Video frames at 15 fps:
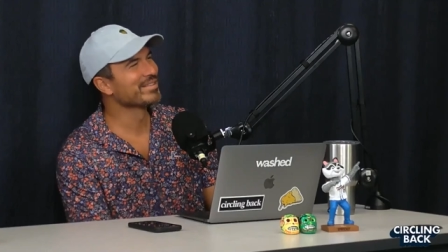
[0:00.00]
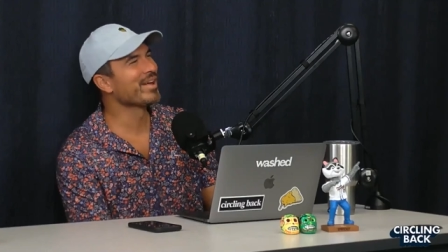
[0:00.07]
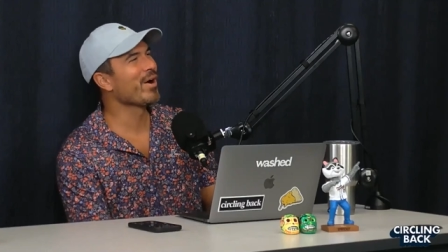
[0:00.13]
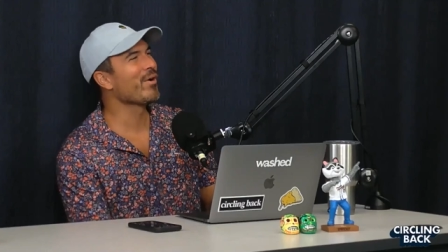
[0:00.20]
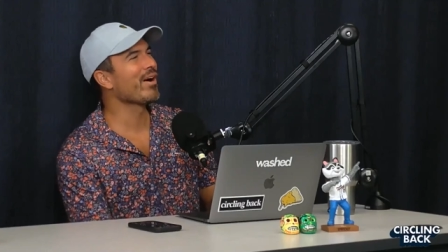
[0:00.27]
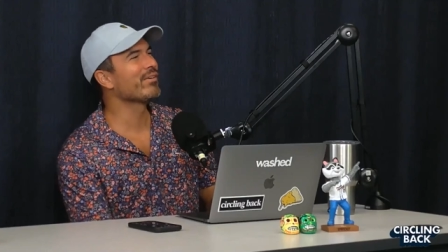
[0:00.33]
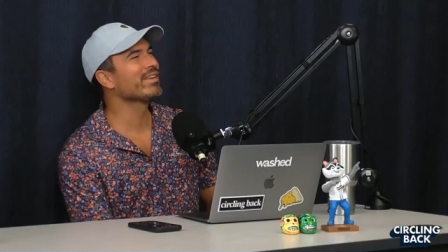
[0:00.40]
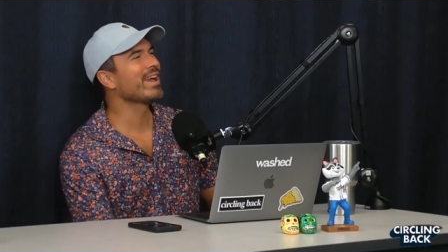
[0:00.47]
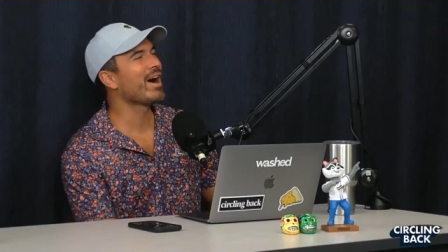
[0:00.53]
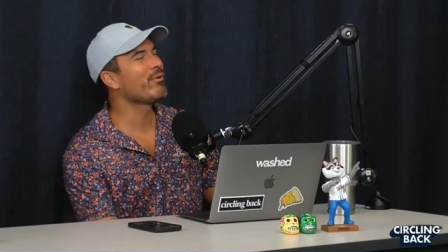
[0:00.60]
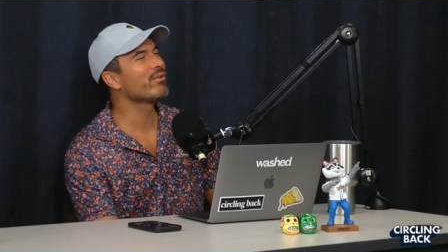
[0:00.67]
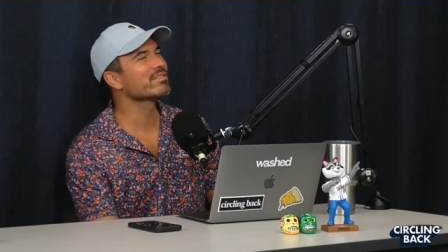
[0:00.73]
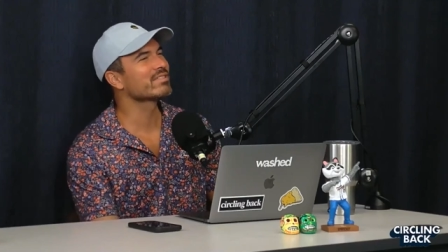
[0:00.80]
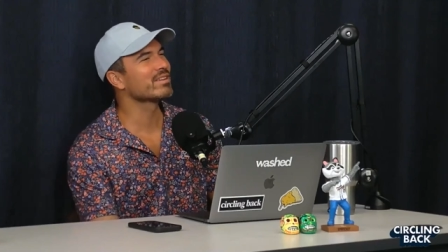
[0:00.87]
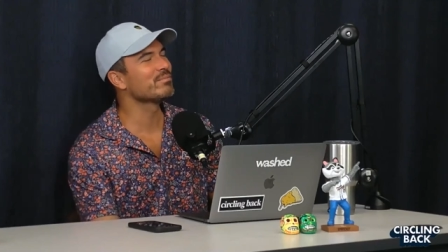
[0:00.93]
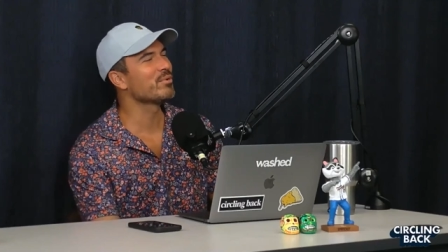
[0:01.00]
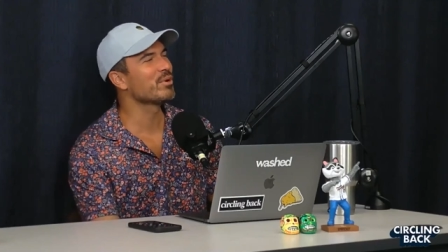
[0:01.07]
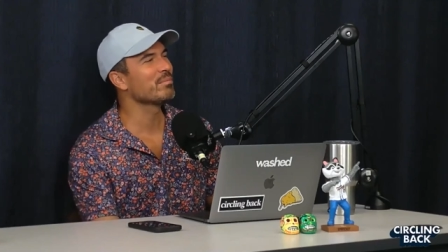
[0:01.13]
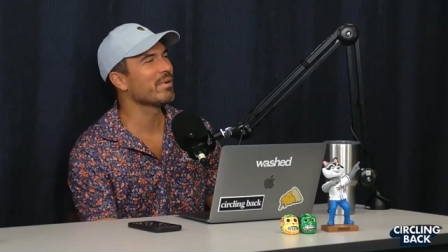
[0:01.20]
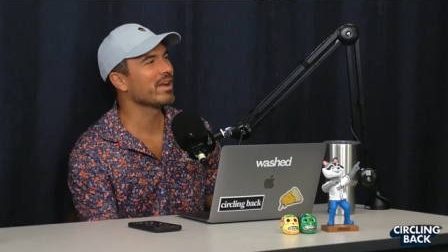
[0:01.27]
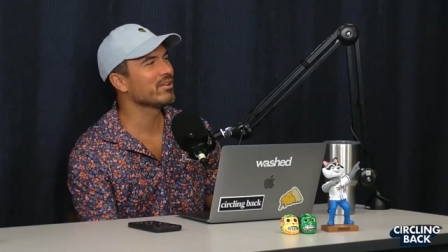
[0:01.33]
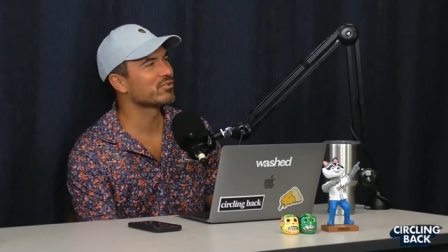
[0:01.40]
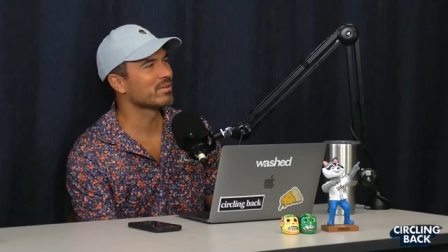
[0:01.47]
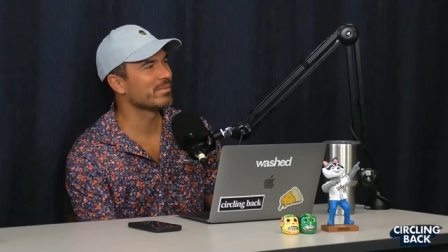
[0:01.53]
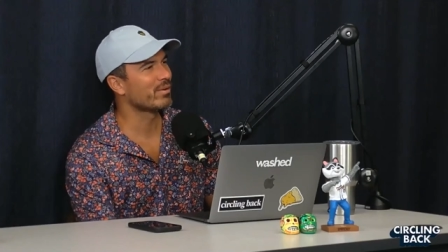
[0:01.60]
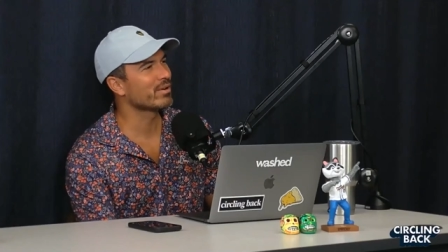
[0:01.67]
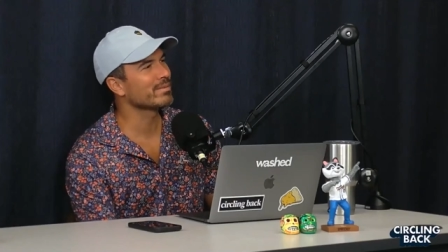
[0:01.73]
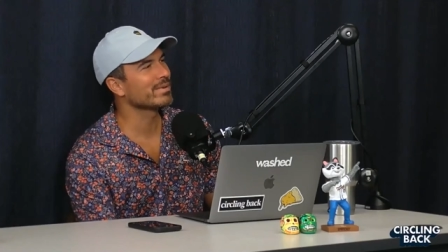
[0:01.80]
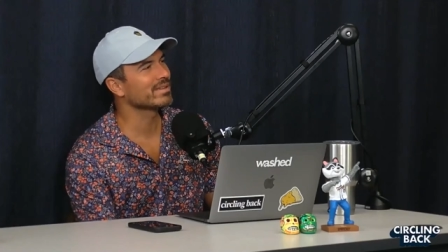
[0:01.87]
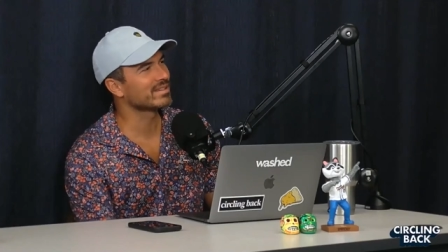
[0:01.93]
no, it. No, I, I want something more mainstream. I
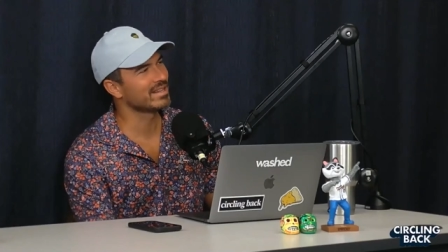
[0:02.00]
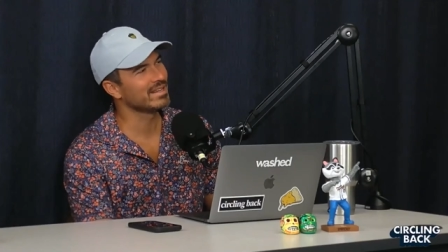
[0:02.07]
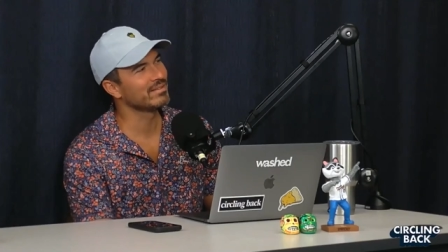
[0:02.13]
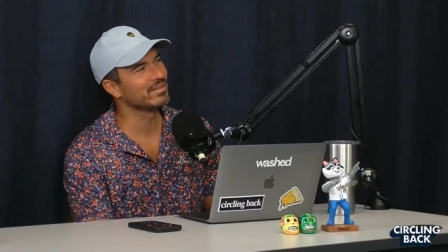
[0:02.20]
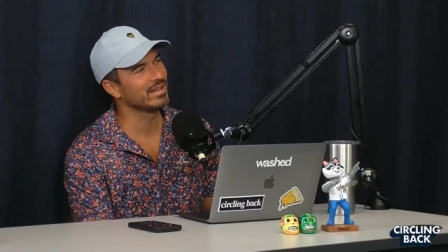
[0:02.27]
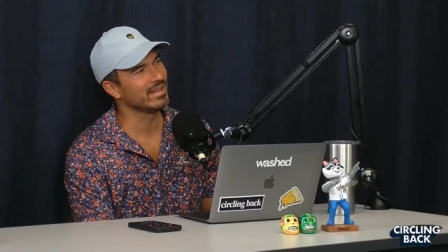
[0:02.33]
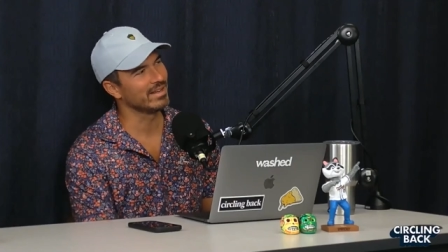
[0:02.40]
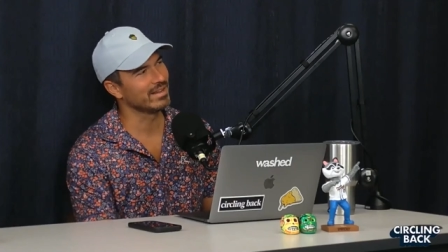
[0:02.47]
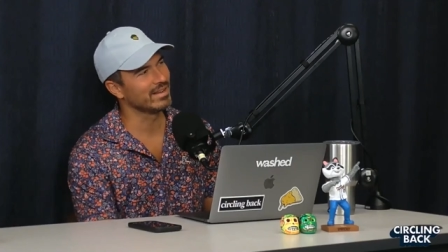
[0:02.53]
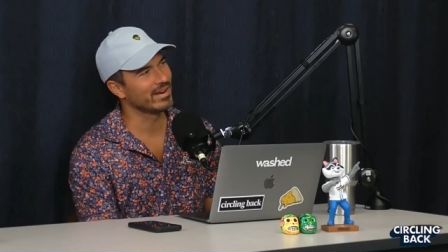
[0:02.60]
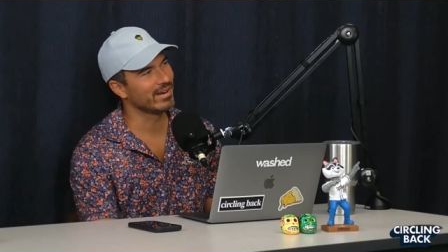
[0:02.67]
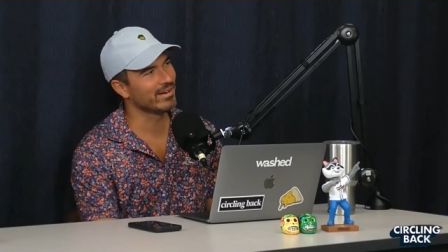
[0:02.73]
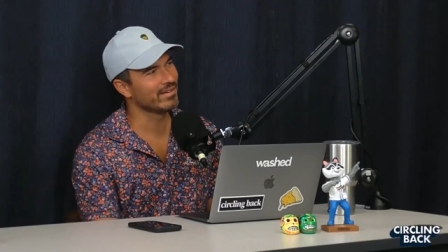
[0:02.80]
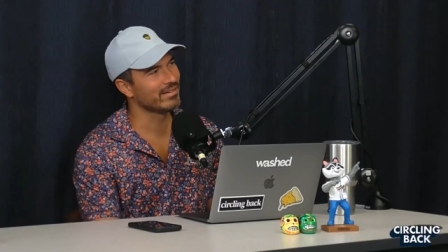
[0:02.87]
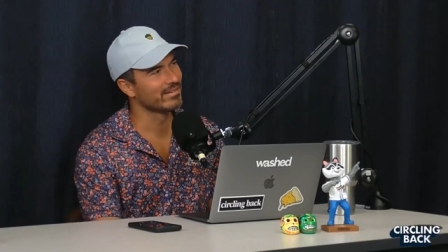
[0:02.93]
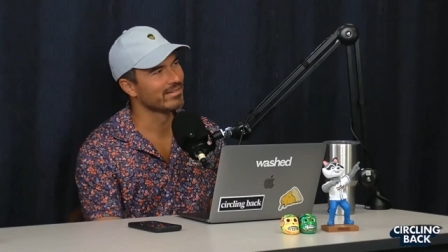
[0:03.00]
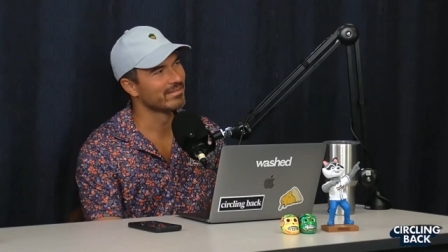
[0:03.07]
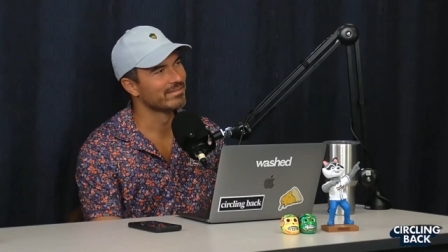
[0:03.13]
want him on T V, you know?